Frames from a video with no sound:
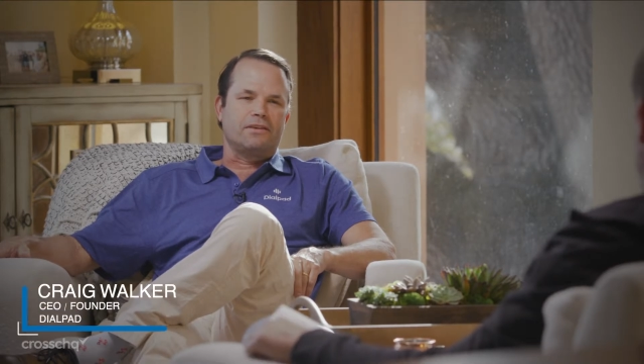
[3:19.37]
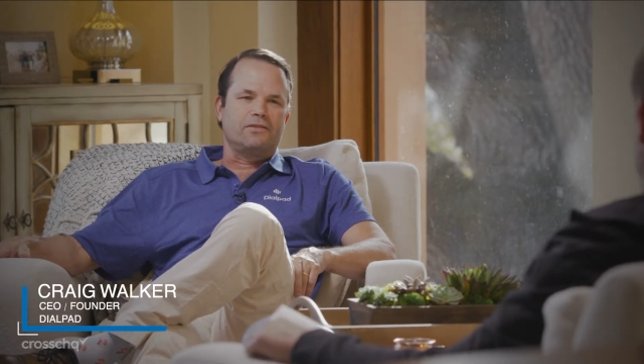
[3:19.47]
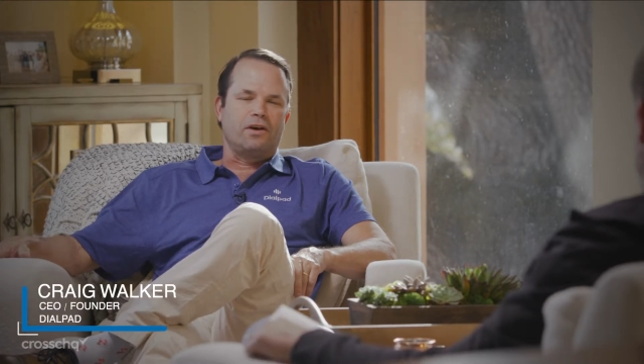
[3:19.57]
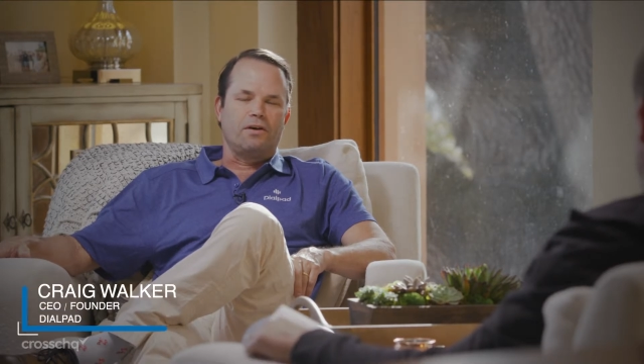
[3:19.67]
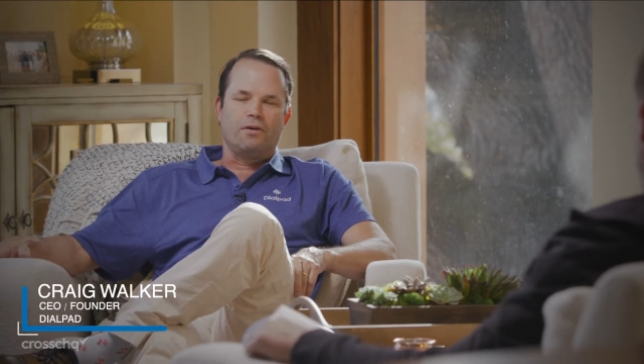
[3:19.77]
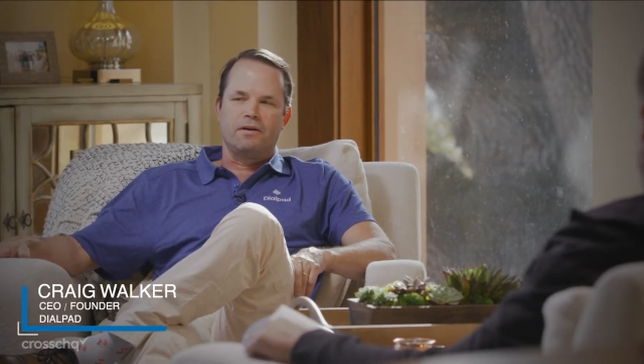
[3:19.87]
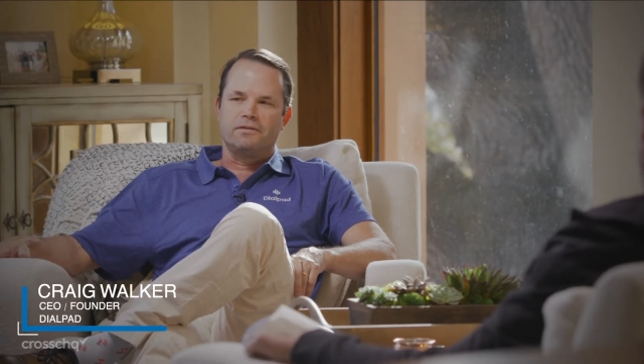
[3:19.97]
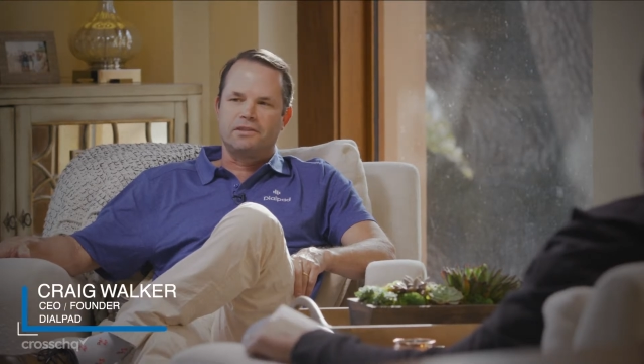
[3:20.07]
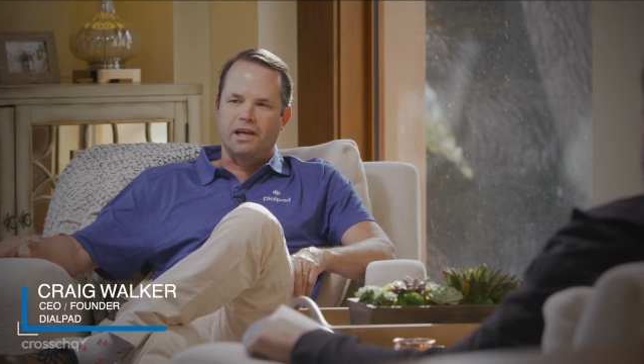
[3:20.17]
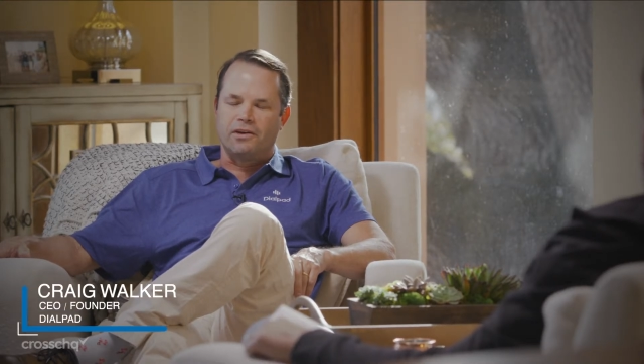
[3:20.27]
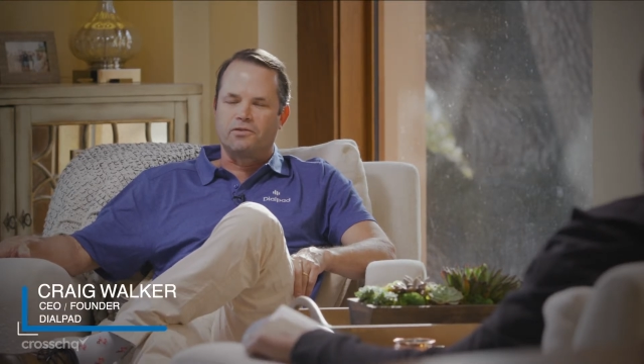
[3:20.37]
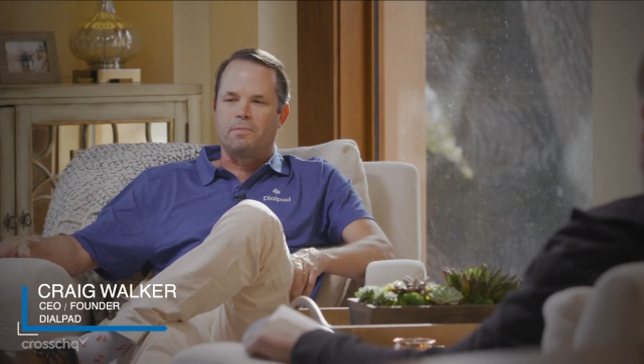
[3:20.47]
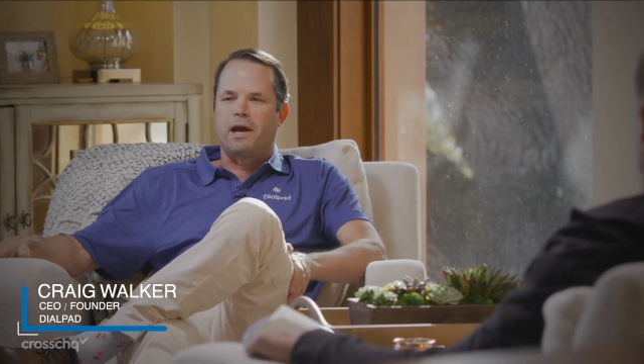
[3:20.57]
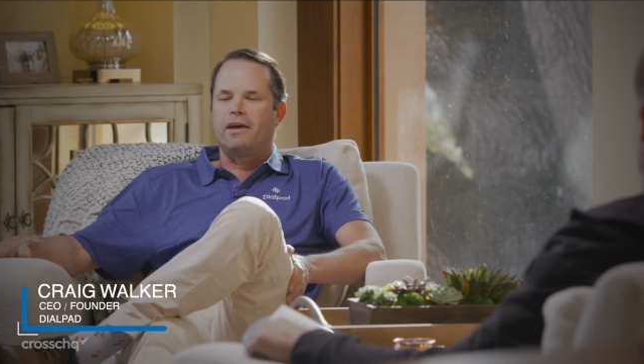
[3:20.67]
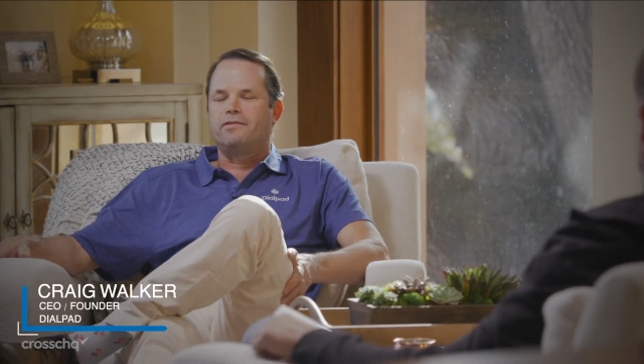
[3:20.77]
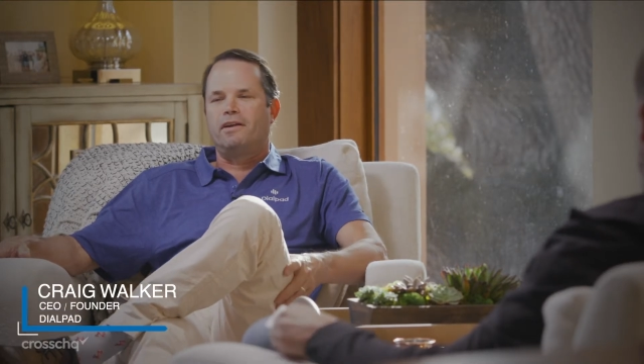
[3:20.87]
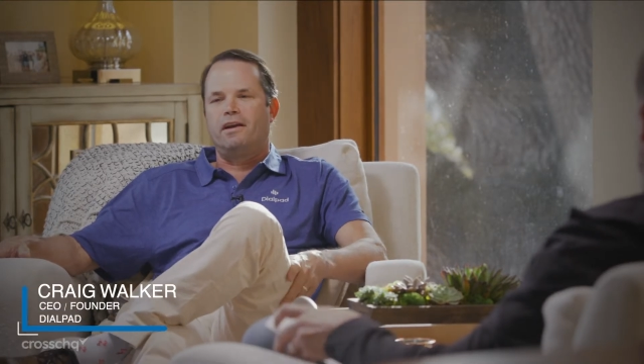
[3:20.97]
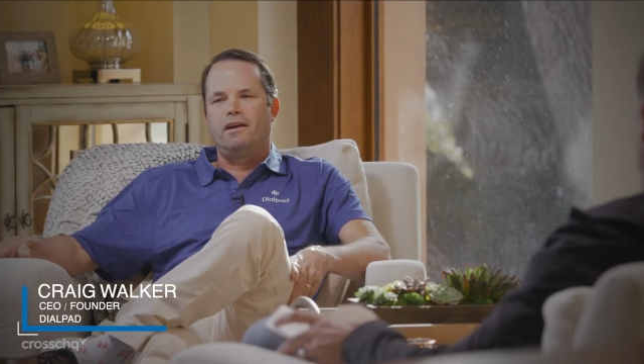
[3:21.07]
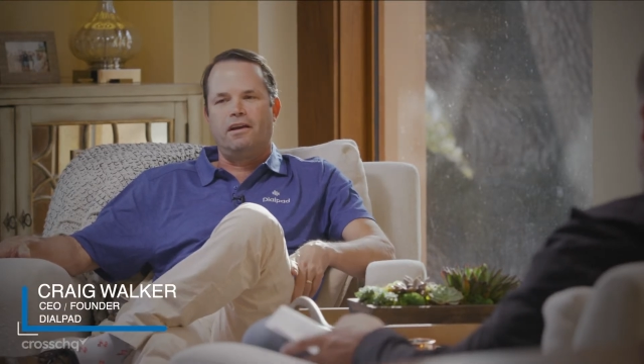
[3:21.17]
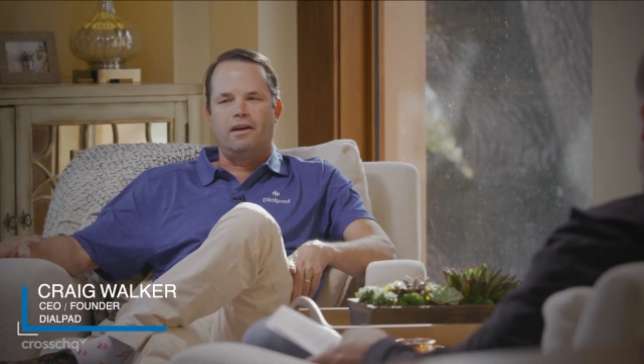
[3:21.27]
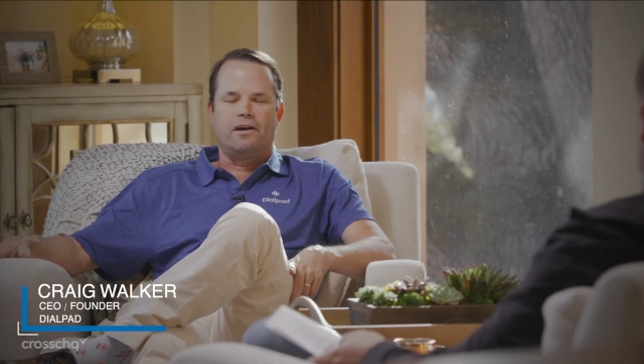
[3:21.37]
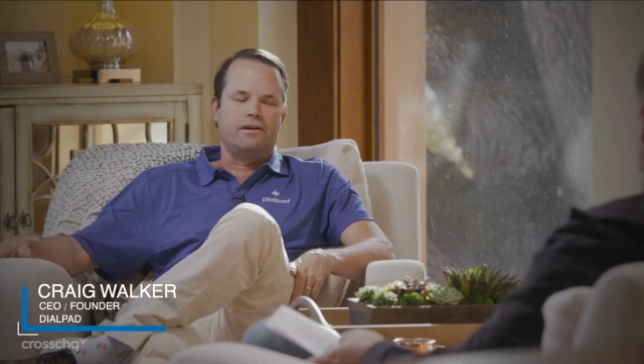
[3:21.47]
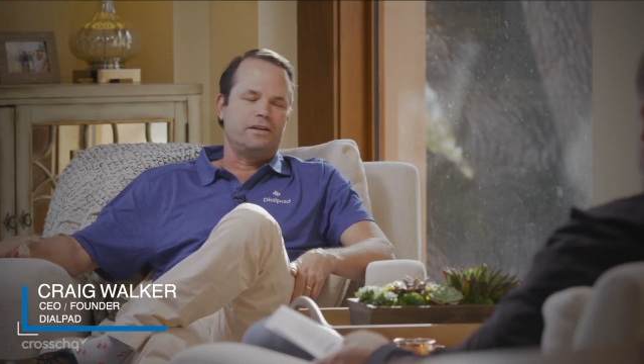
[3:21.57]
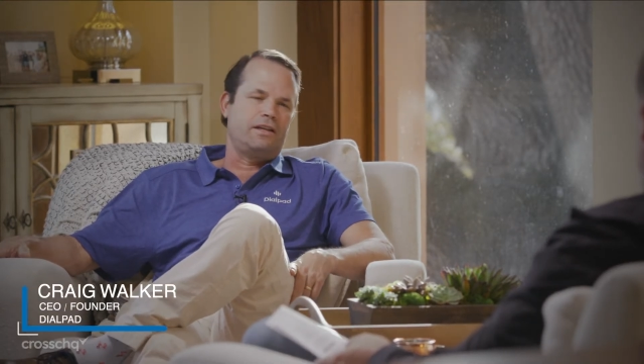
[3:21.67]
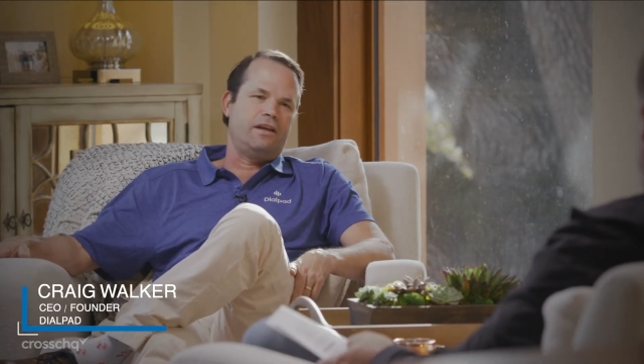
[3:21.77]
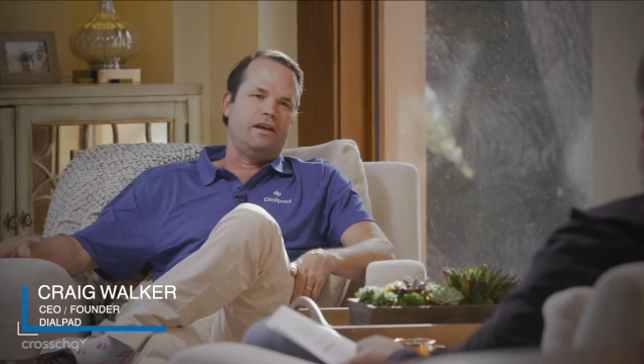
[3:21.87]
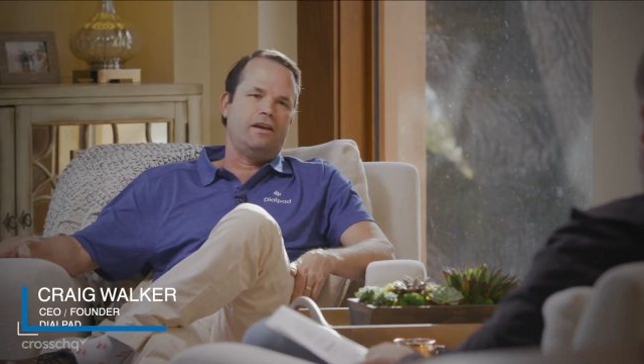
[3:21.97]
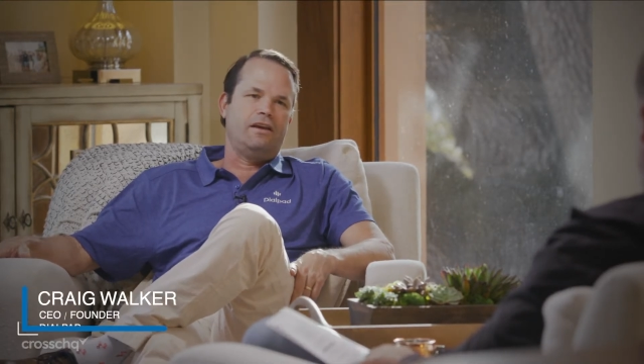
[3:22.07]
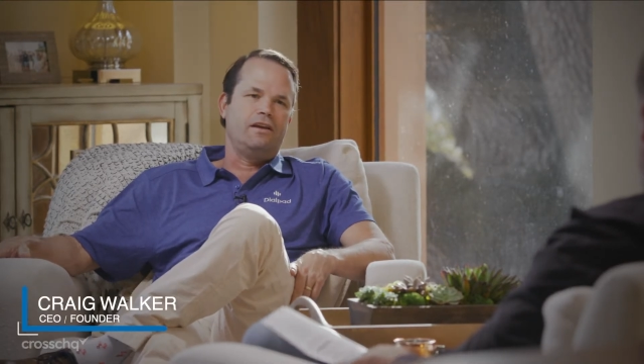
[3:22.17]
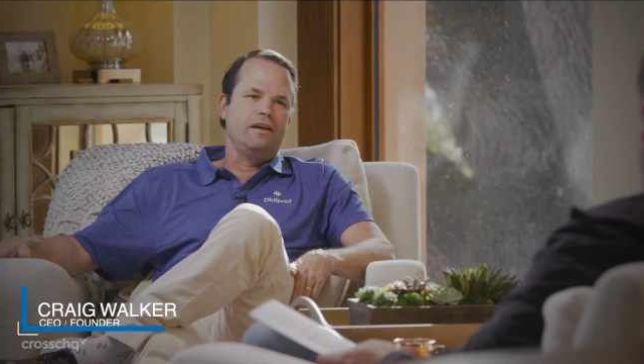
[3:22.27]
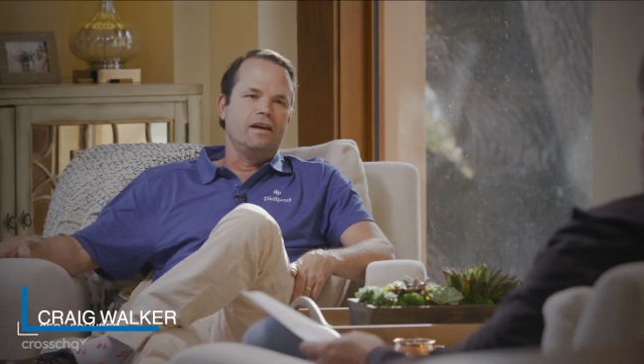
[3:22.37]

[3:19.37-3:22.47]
So sales capacity, R&D,